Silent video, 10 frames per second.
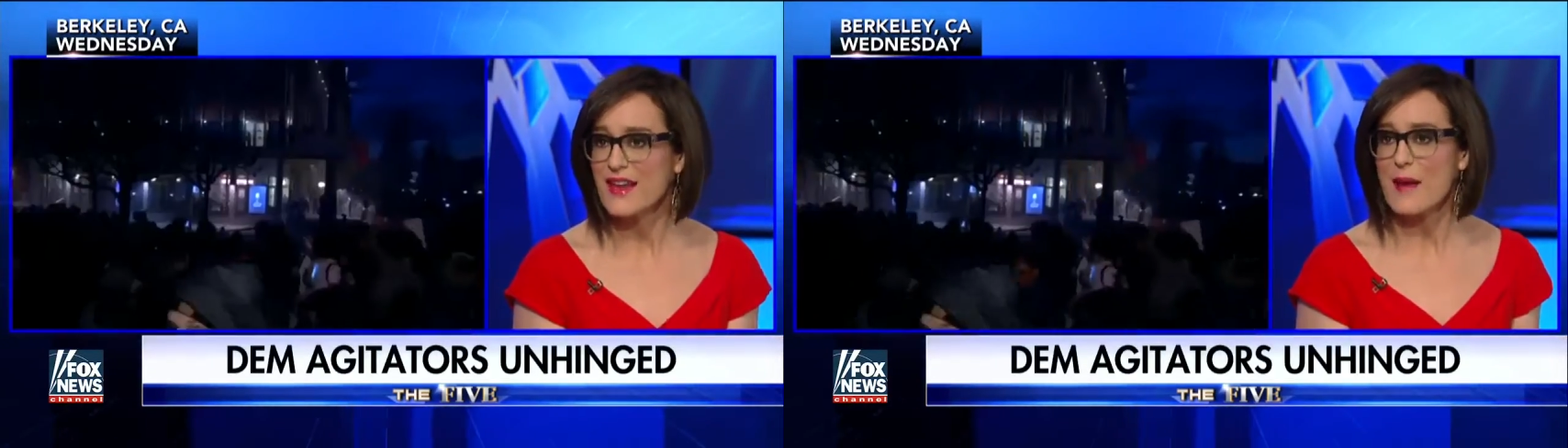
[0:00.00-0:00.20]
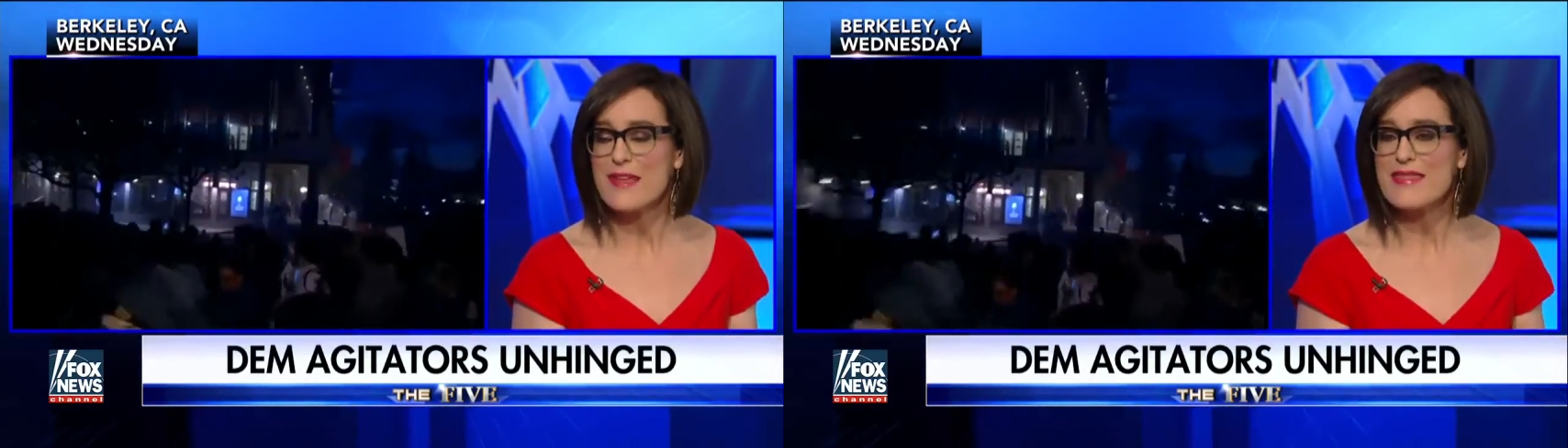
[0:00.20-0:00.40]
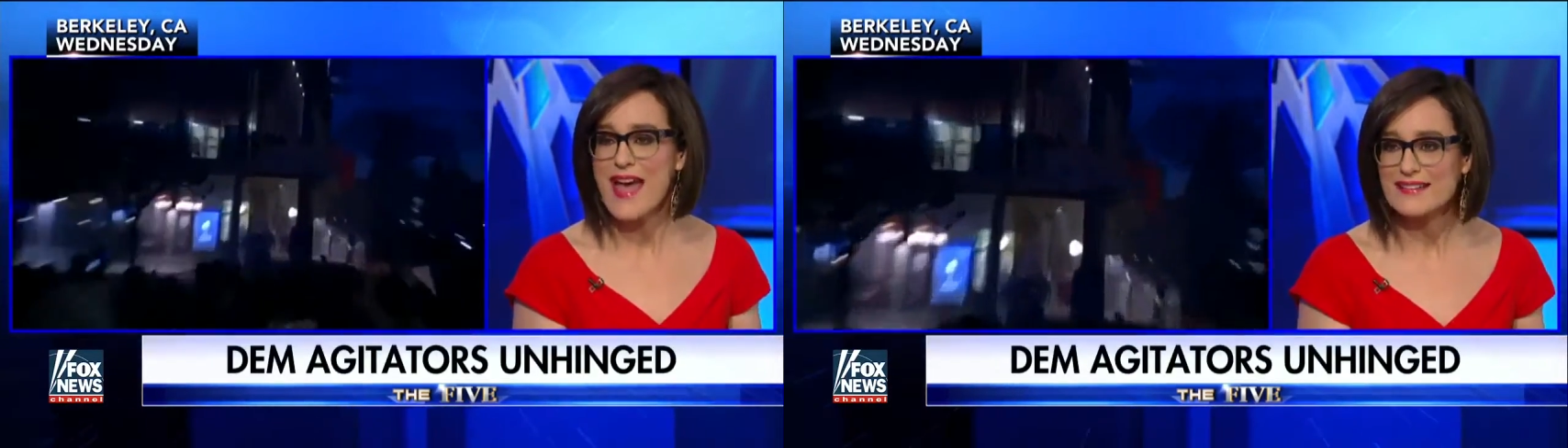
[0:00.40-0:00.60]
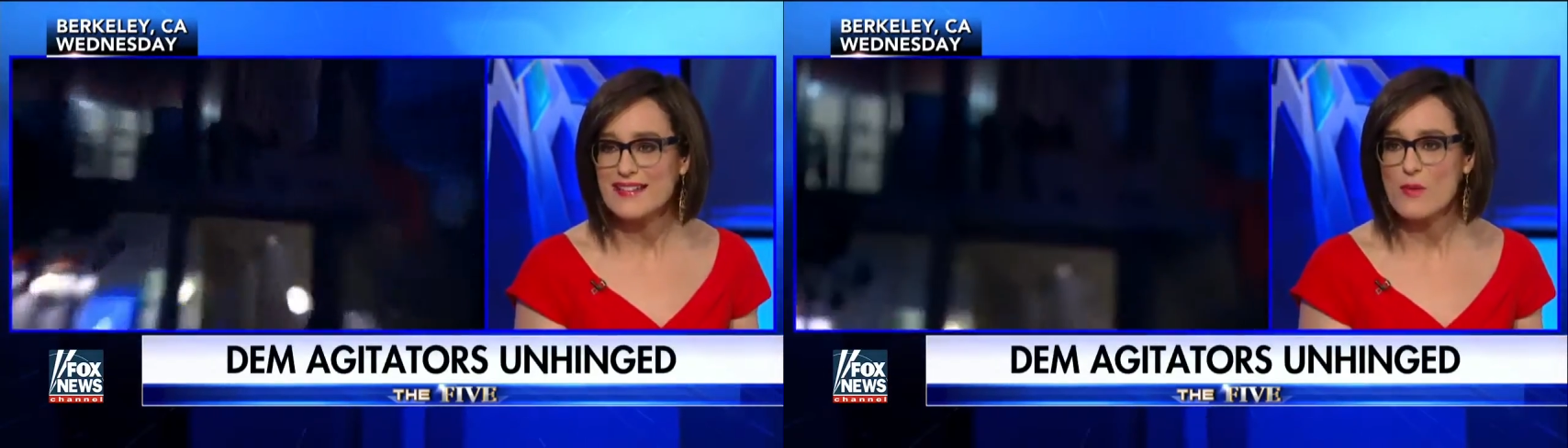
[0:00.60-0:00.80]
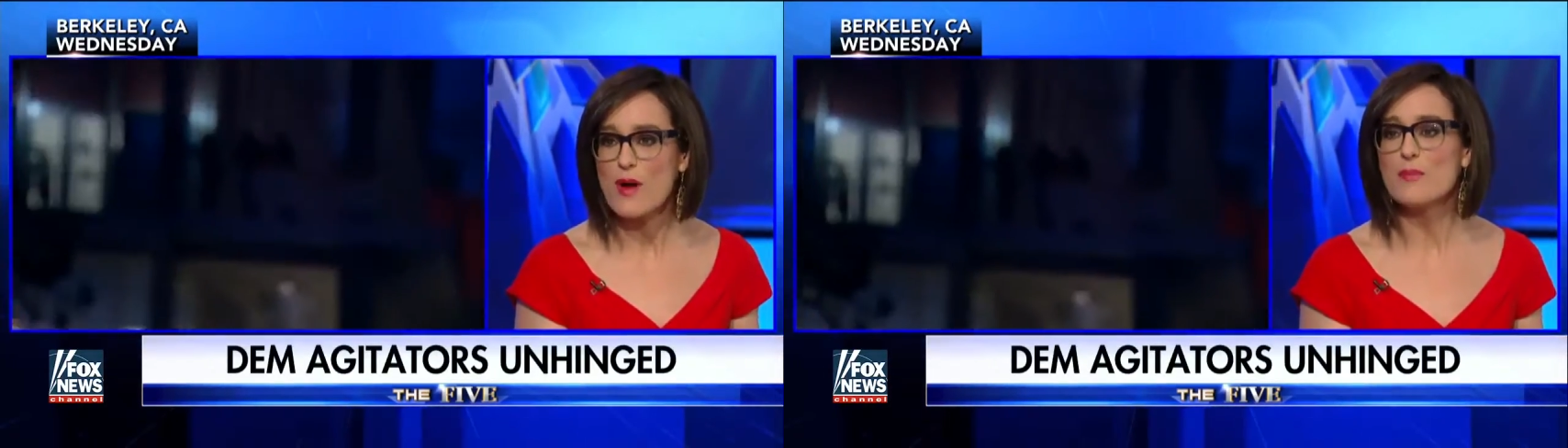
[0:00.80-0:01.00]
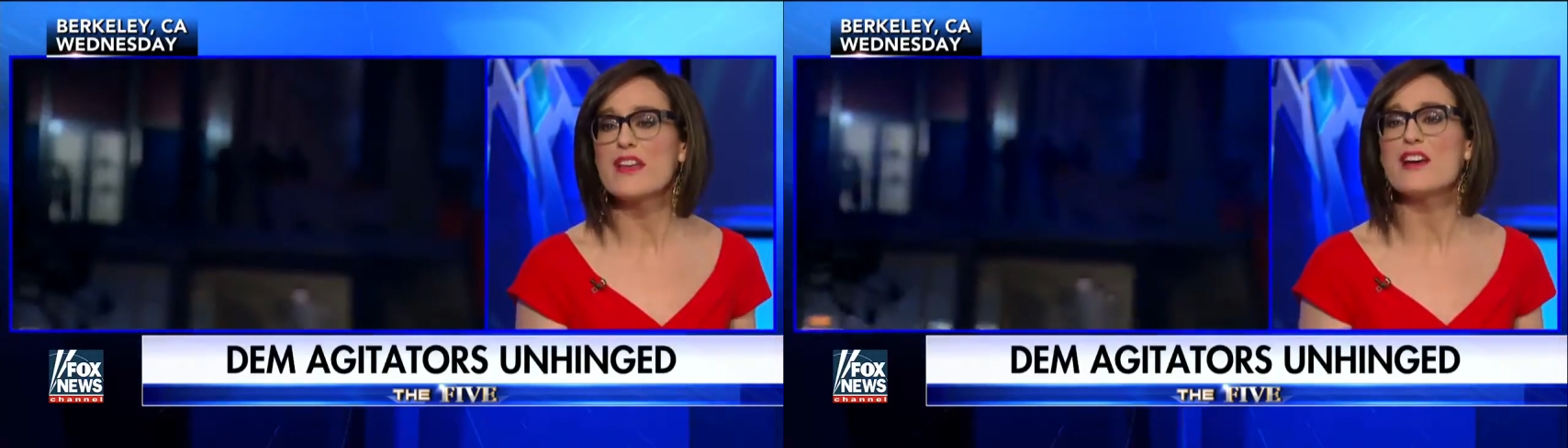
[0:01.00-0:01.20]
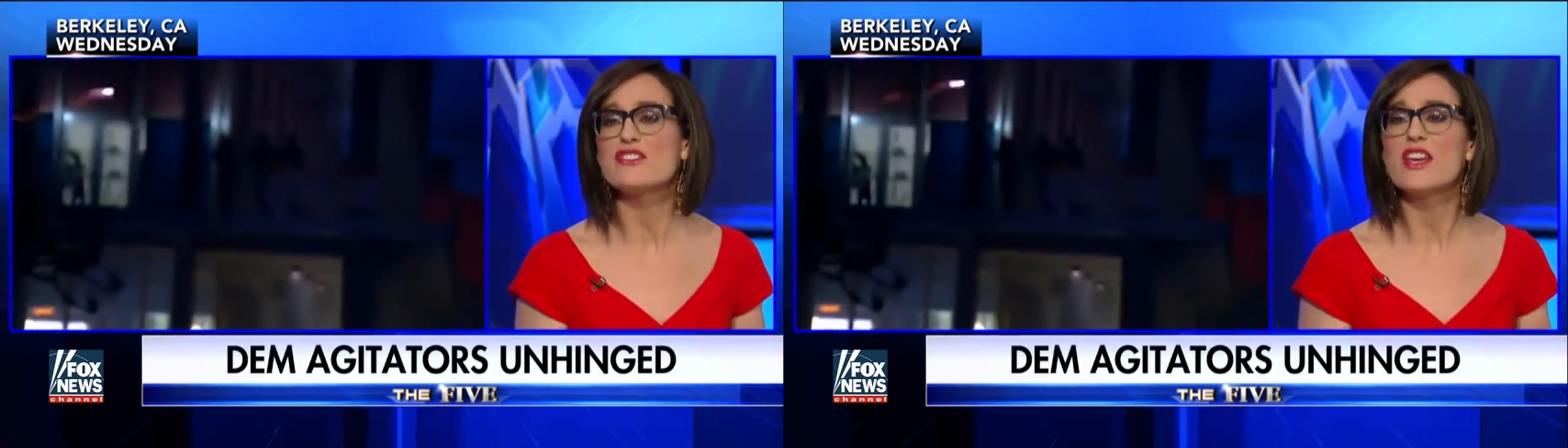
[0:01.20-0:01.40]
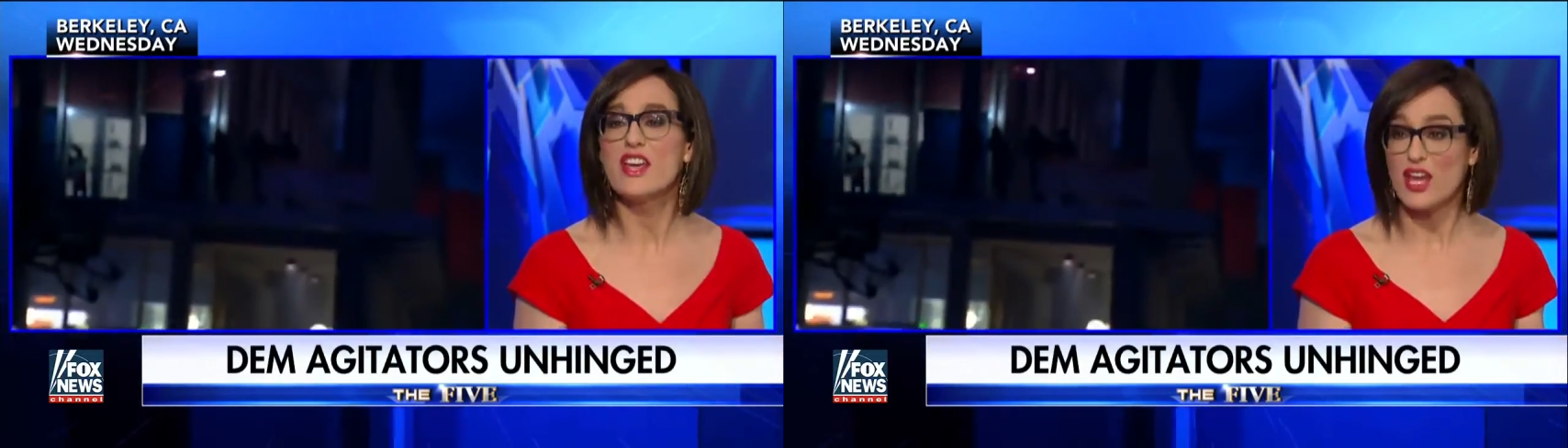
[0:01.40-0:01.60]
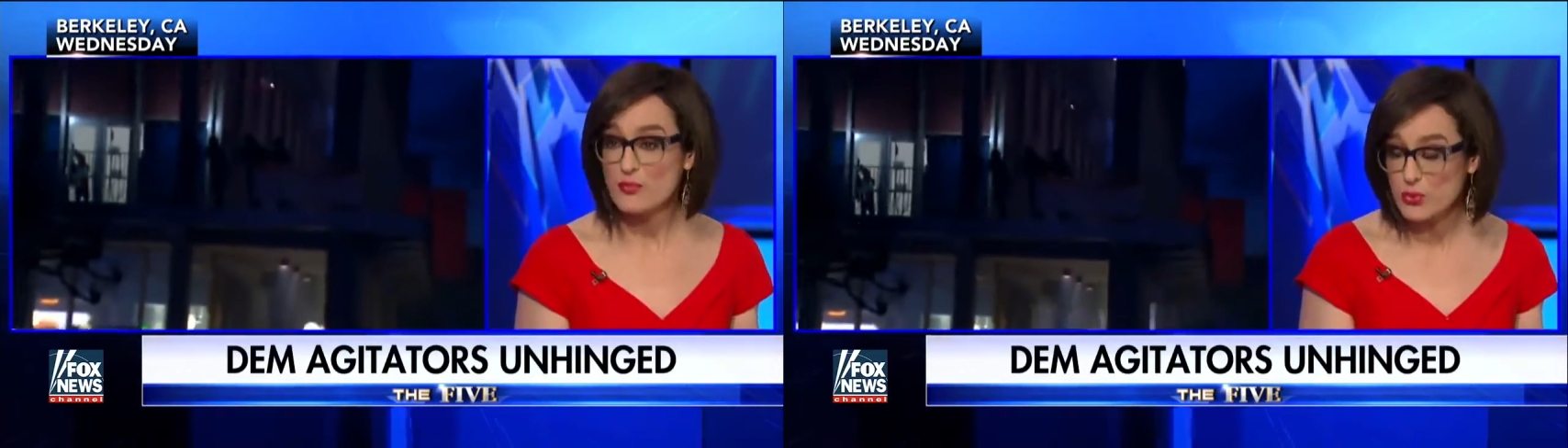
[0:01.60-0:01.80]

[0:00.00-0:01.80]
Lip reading: I mean, that's what they want because it